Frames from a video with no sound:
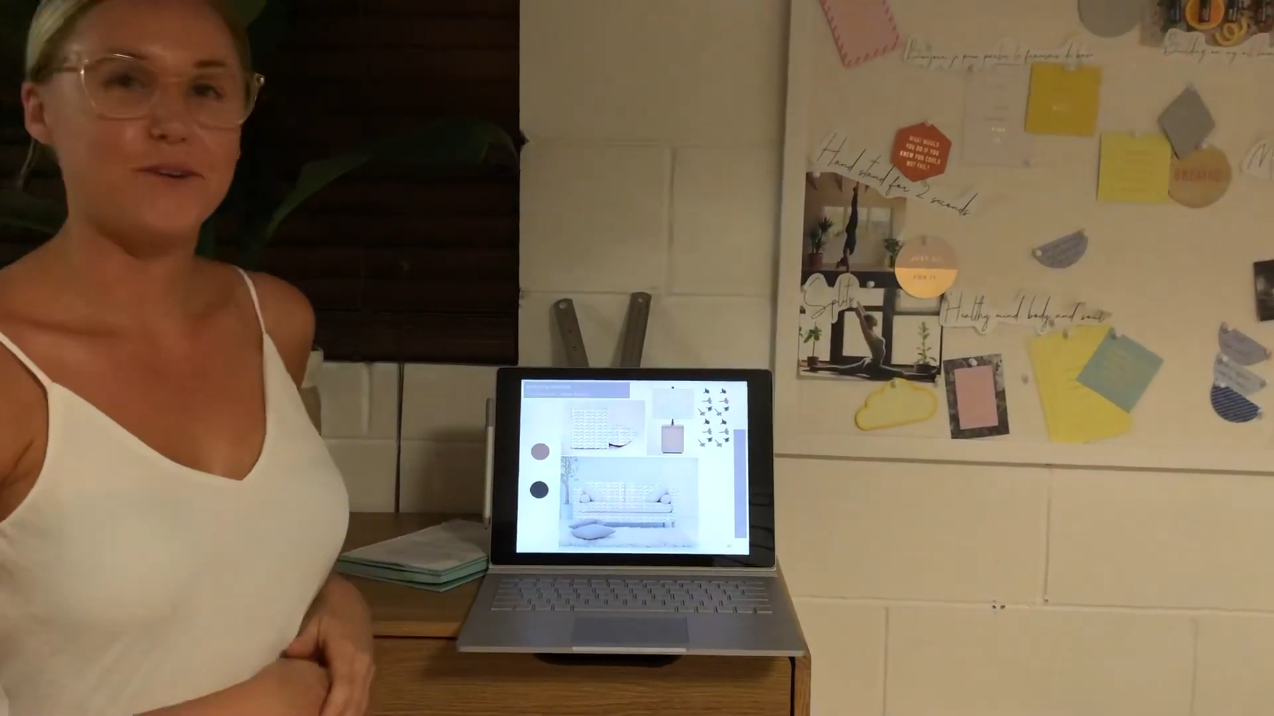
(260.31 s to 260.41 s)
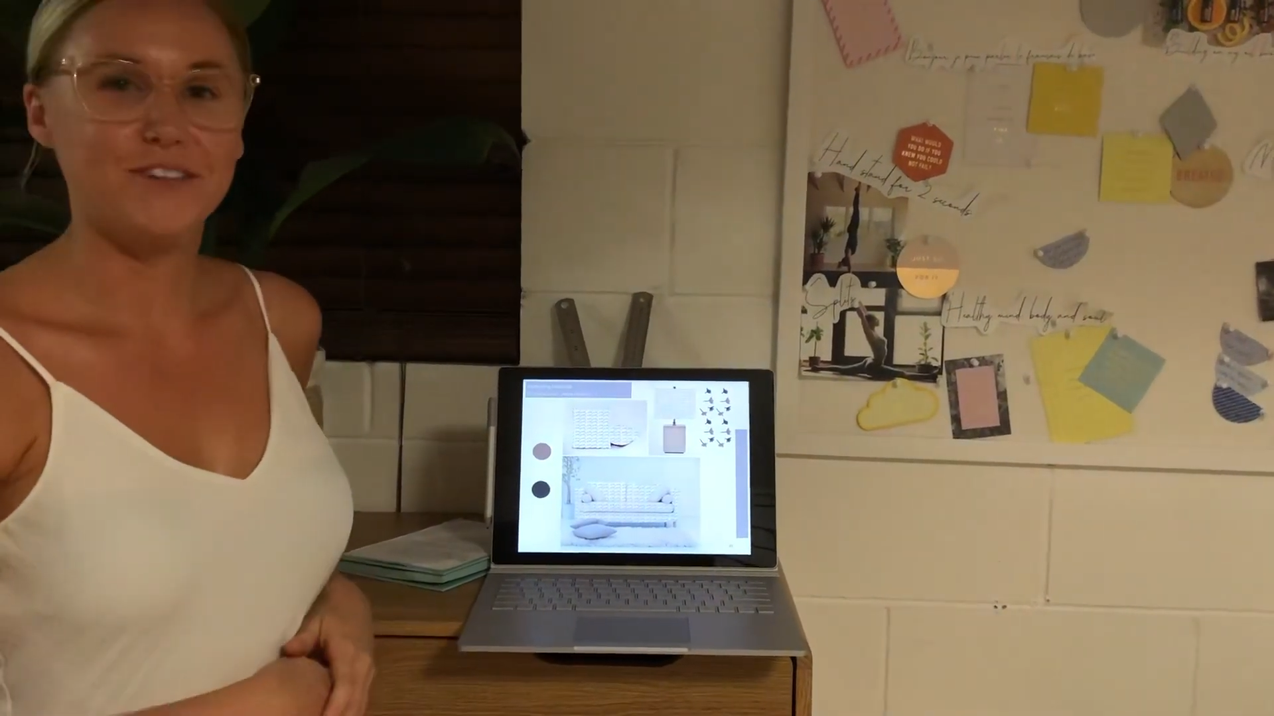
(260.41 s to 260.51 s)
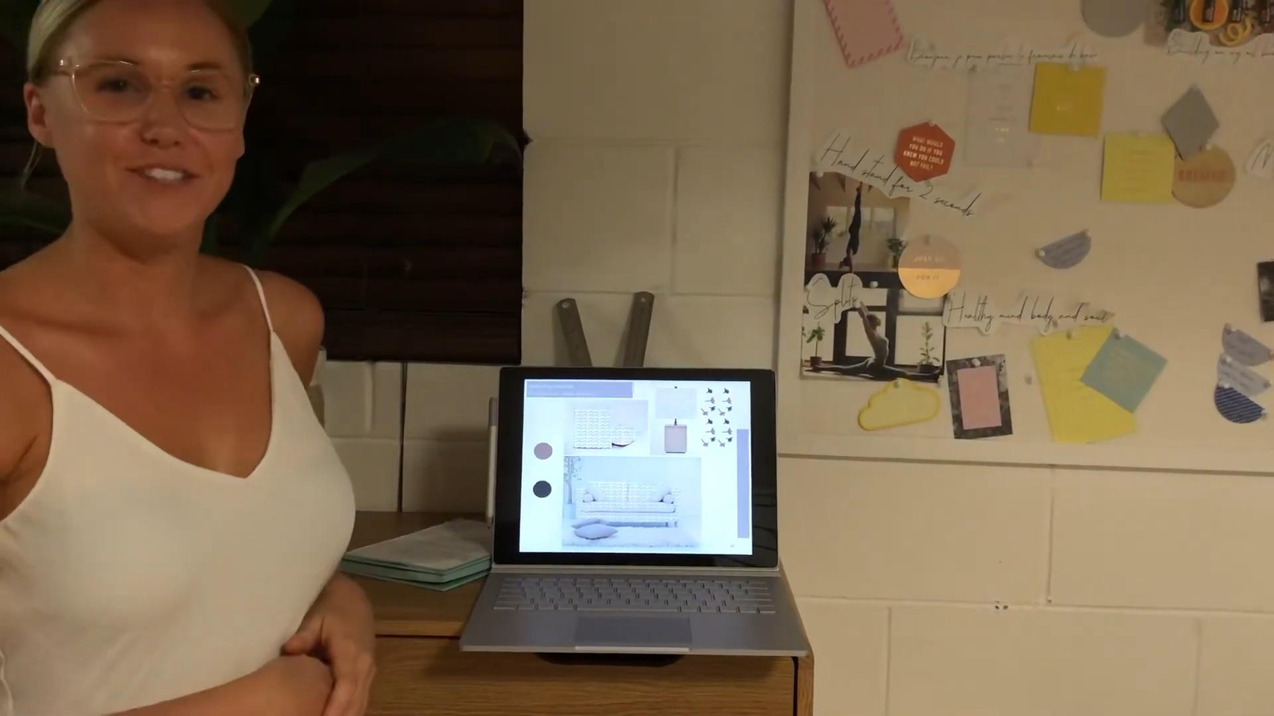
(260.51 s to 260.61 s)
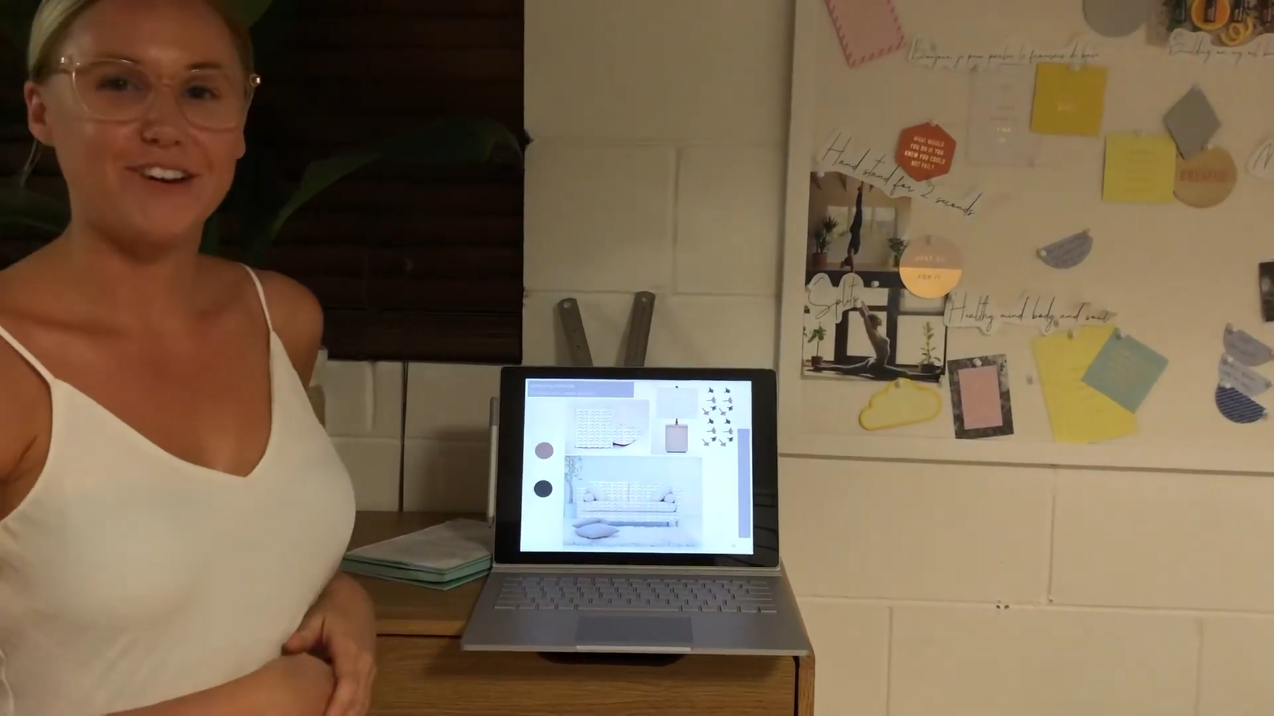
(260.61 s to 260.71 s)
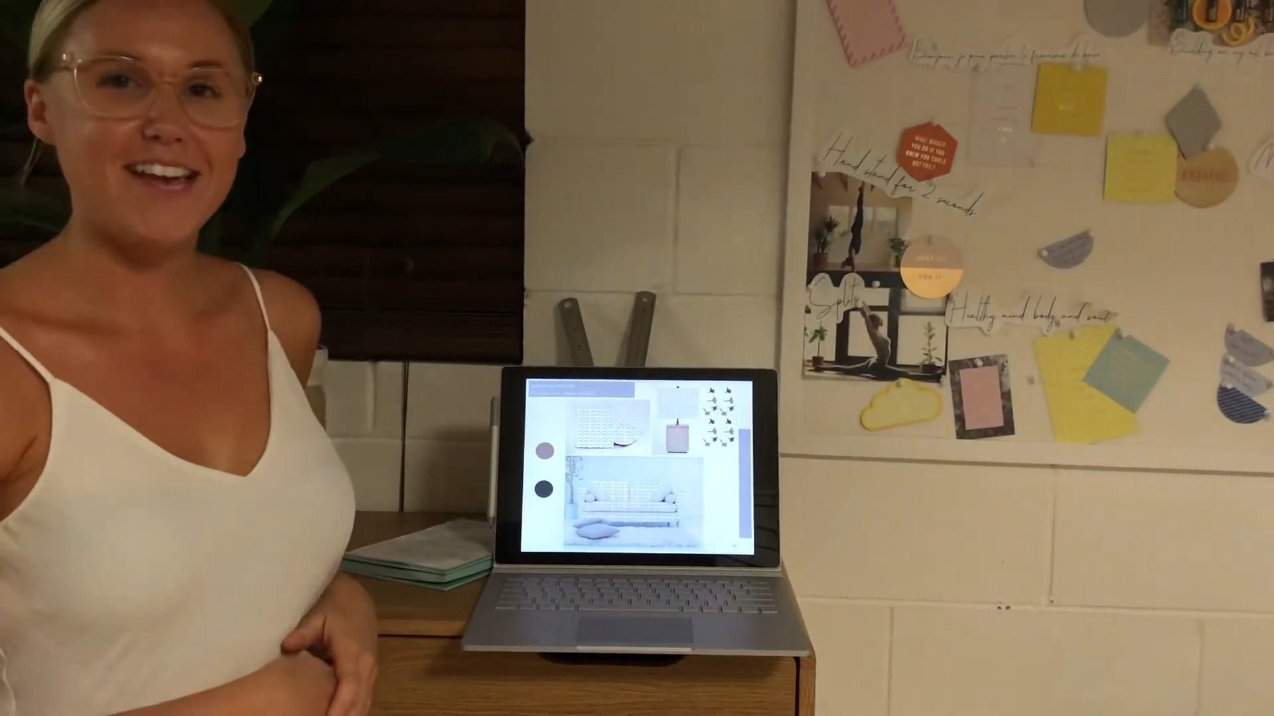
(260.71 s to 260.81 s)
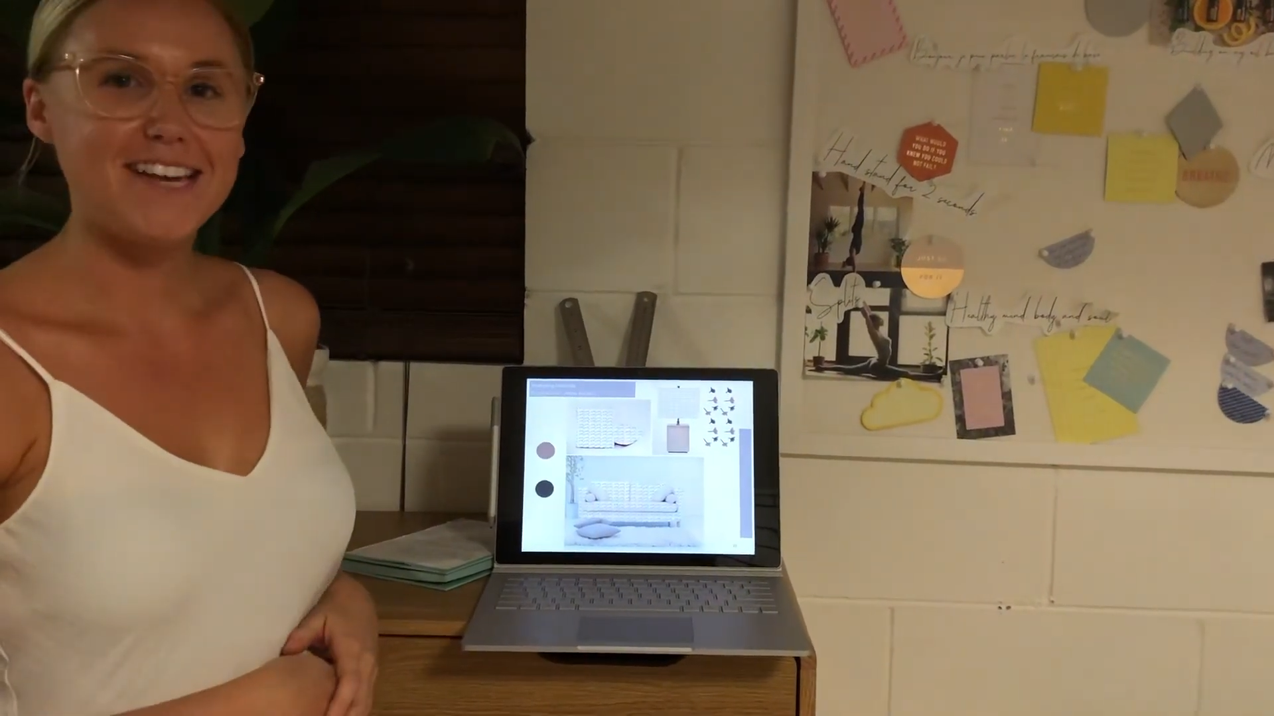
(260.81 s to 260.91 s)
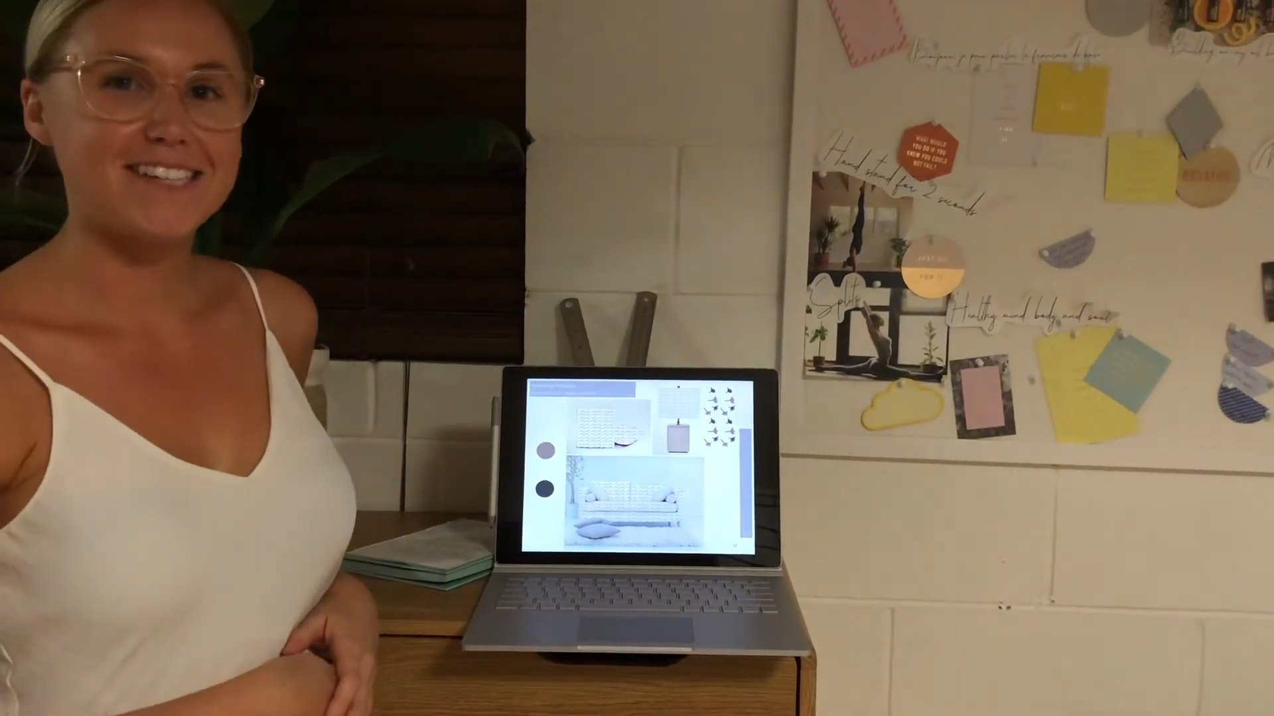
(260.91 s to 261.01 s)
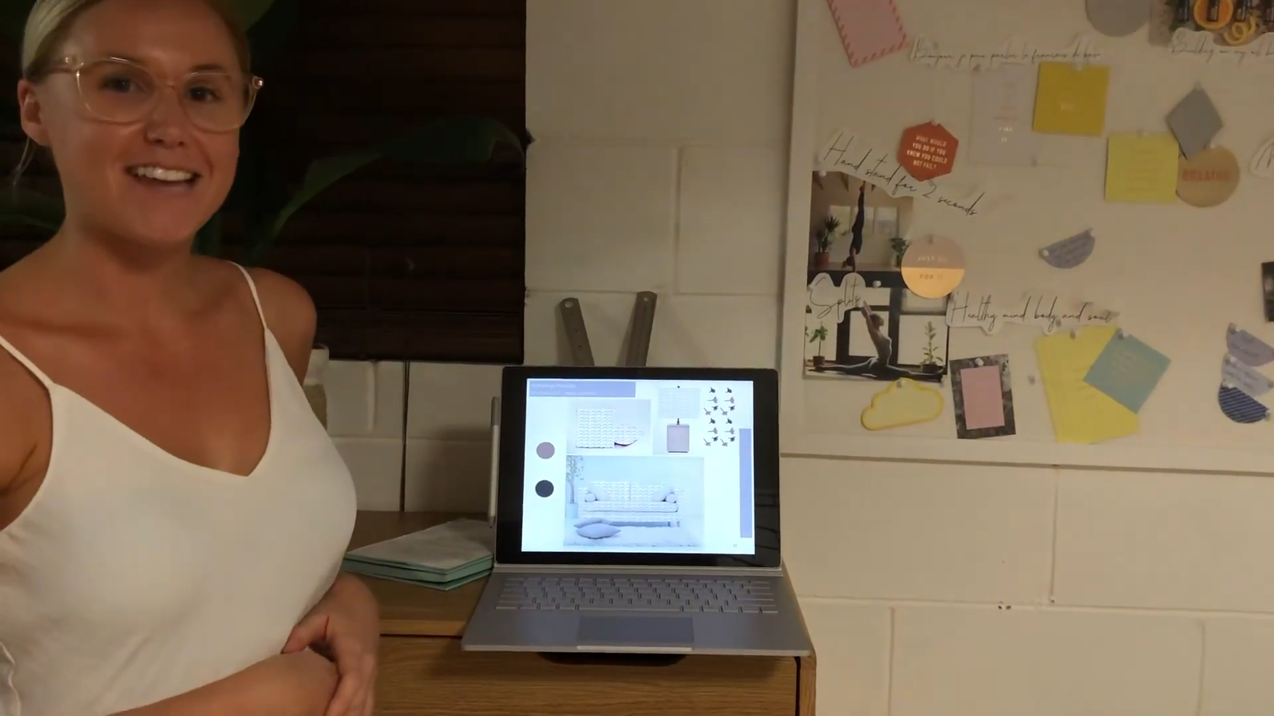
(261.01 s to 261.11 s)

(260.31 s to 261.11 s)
you enjoy it,